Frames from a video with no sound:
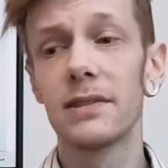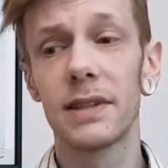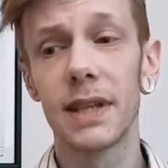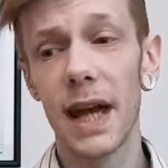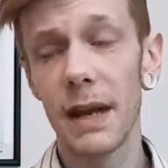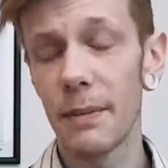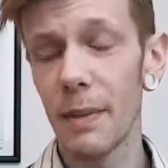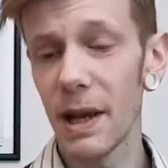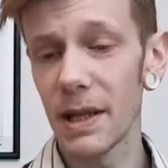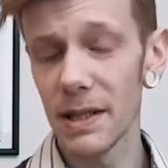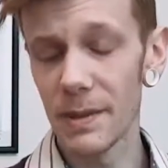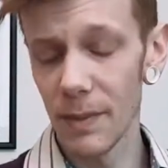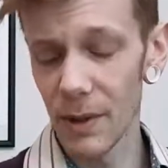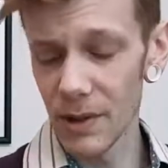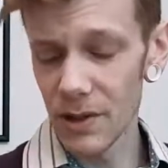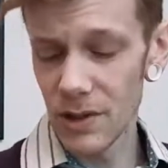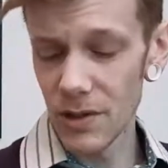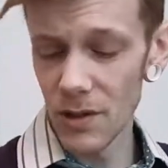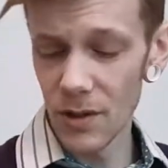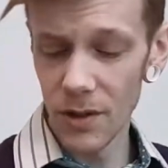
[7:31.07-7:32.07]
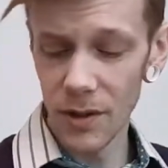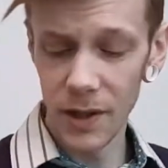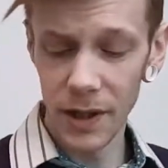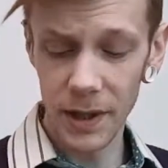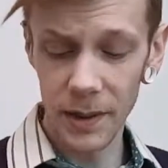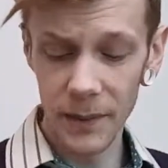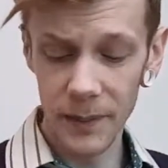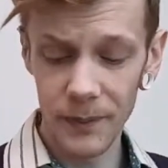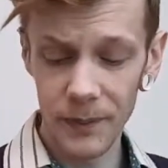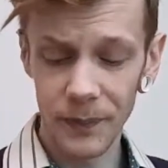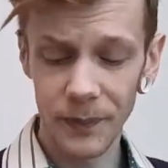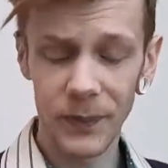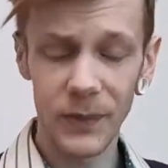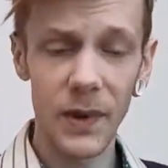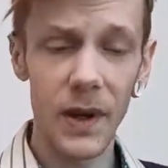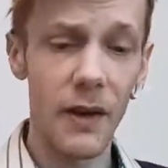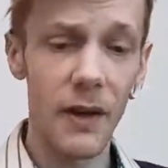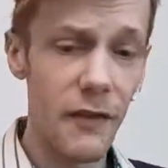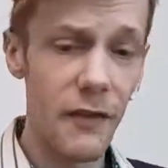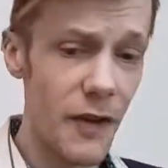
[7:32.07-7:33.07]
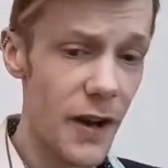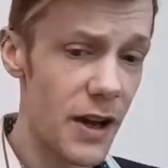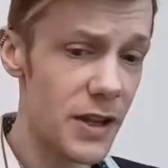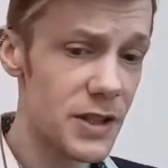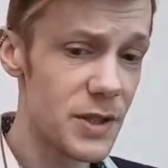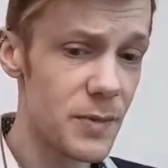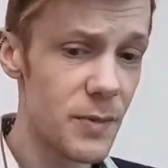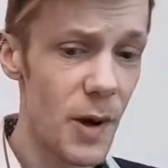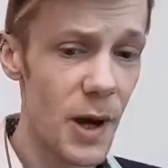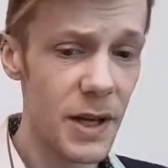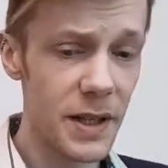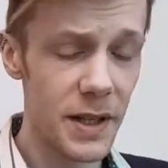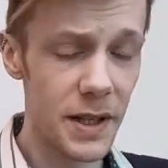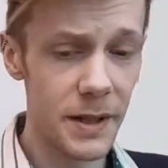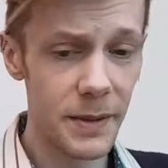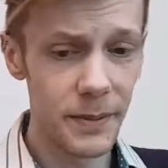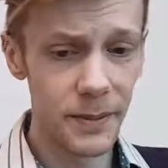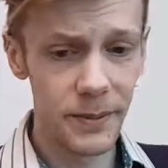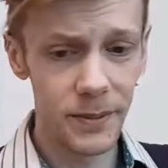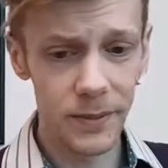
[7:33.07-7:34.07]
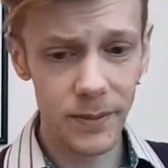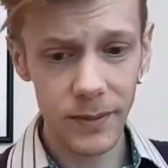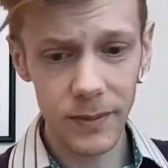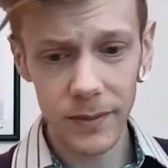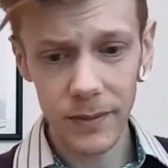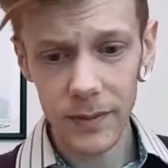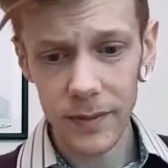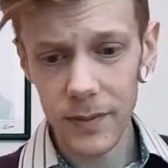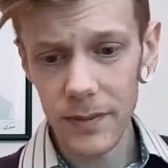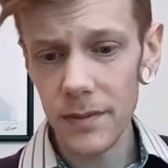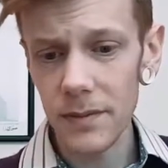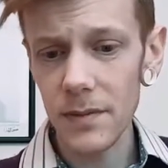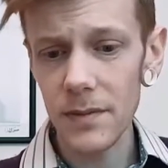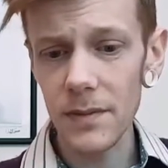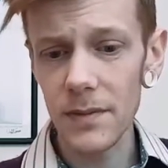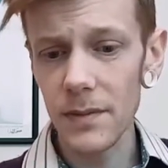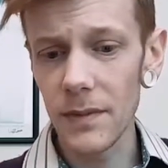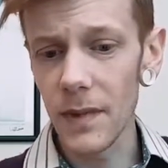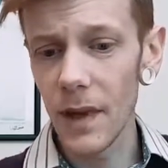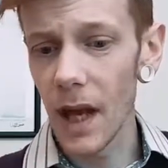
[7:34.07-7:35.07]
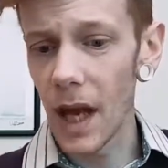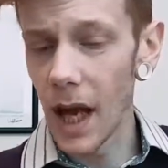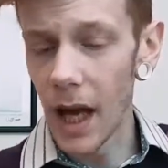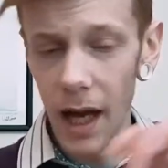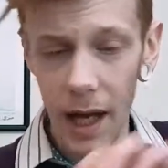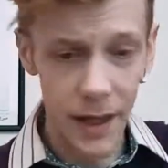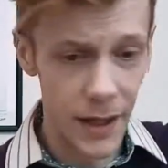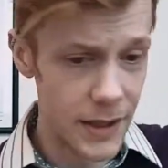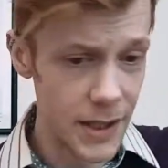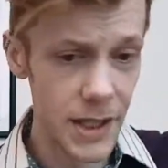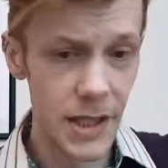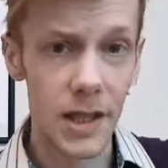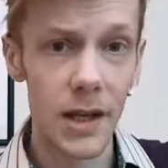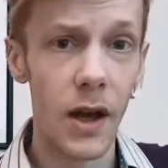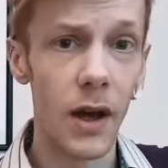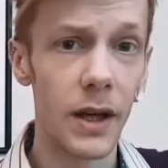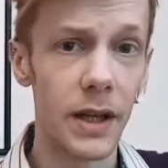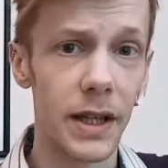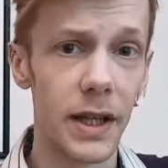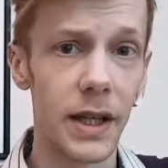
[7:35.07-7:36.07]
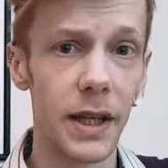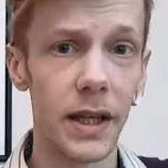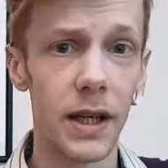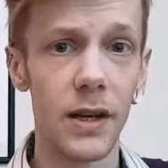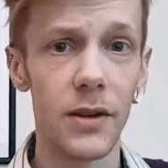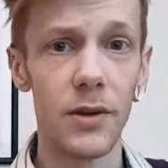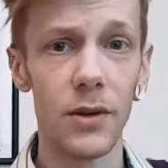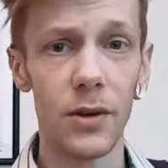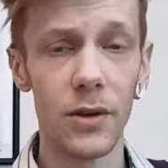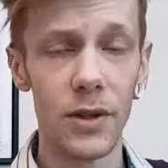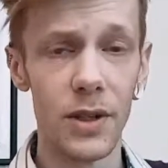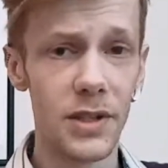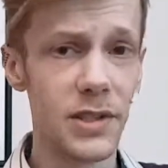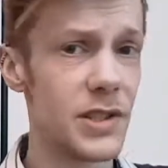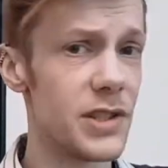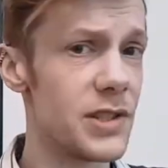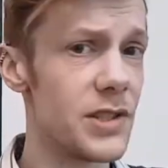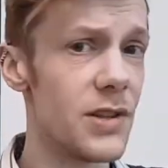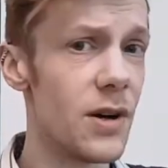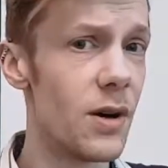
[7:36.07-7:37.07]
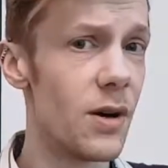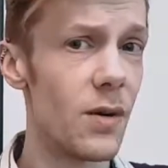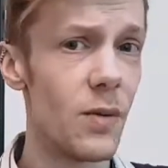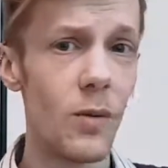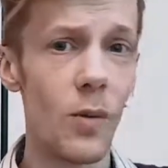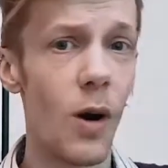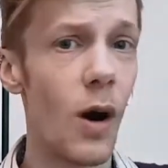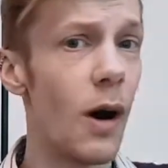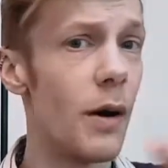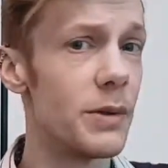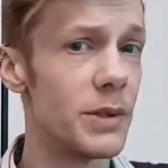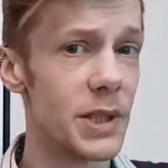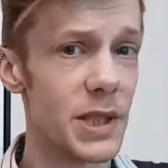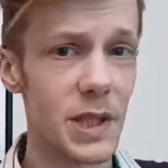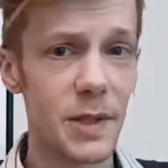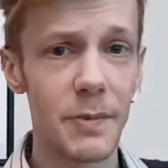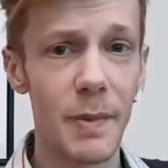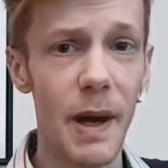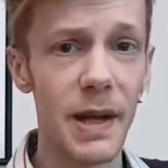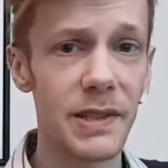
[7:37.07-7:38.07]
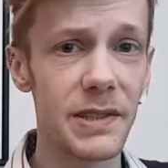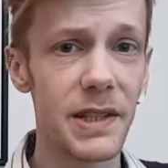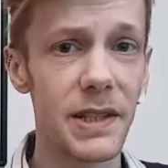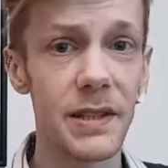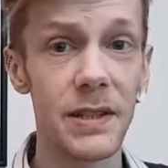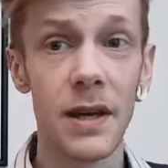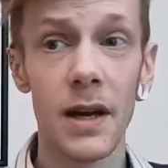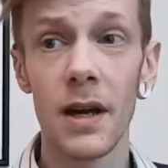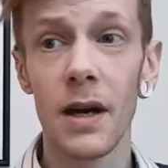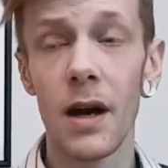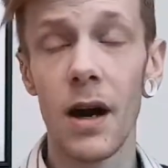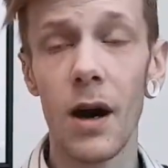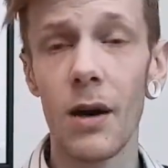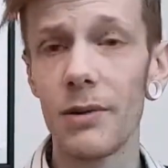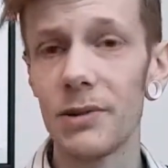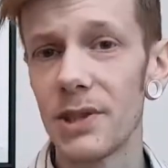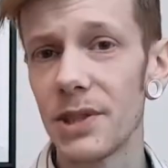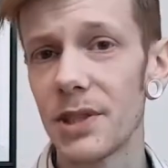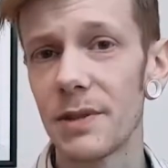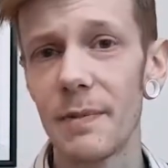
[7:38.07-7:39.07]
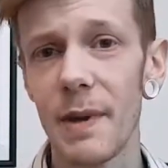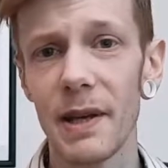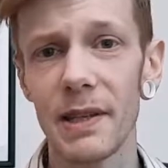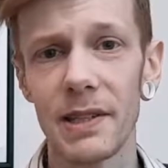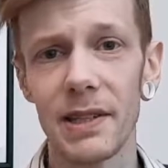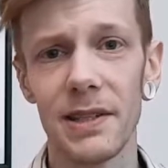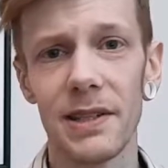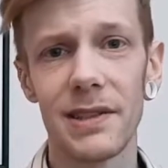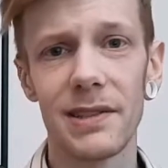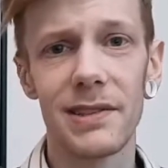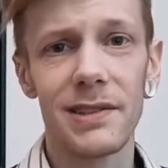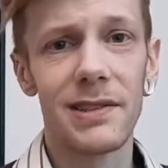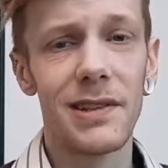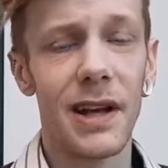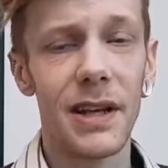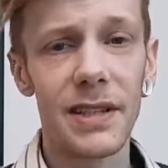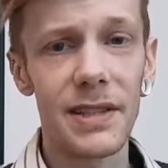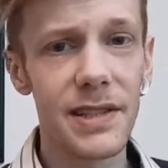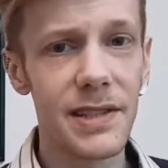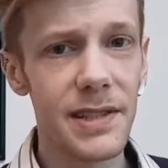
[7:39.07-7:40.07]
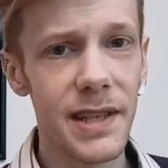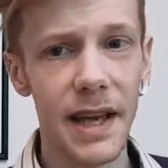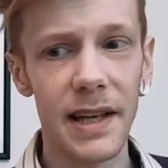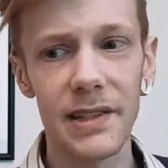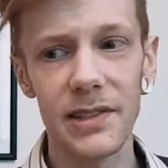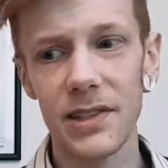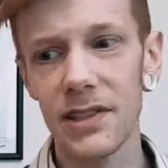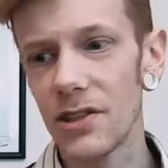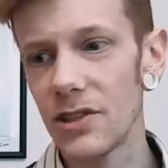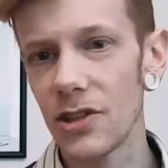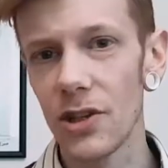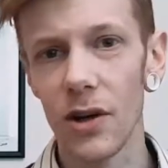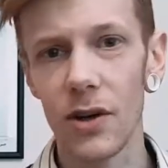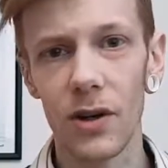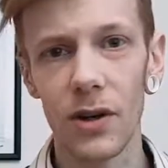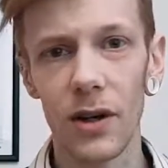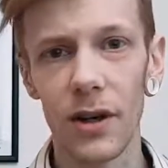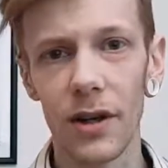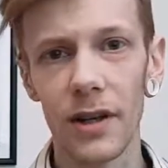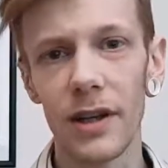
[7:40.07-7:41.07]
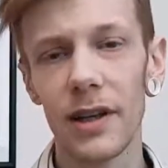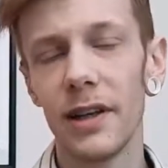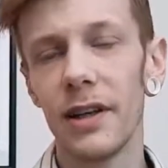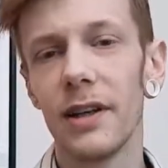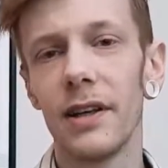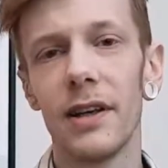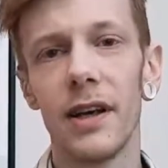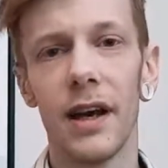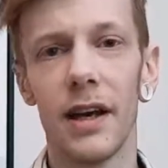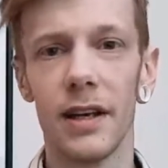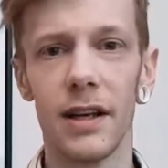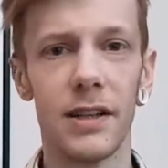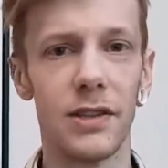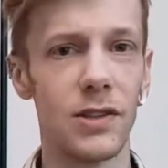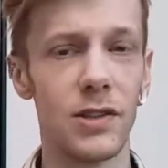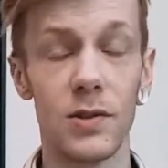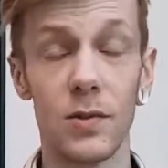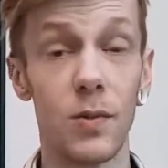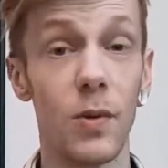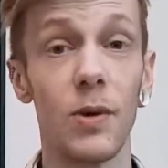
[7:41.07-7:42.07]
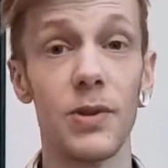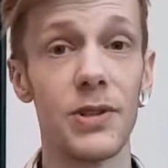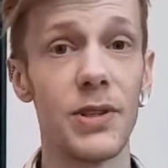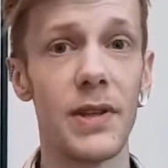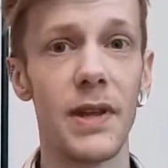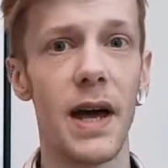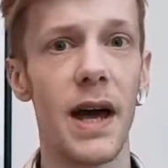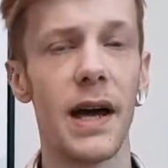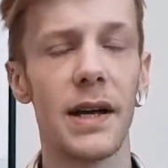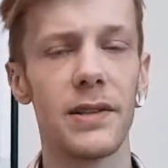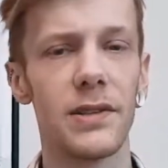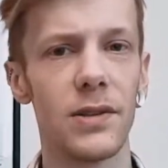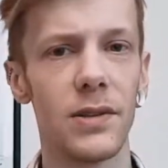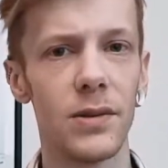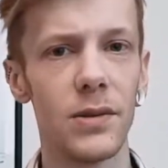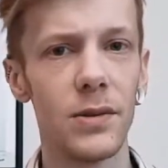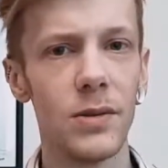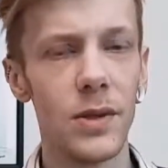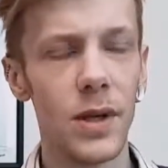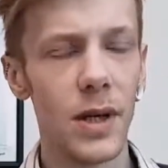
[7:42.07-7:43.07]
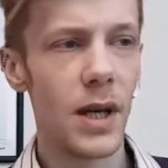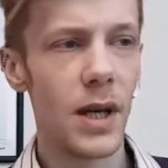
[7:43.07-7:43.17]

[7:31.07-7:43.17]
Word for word: Get back to my story first sprayed it and I didn't like it. I thought this is not what I was expecting. I was expecting this like sexy chocolate and it just wasn't there at all.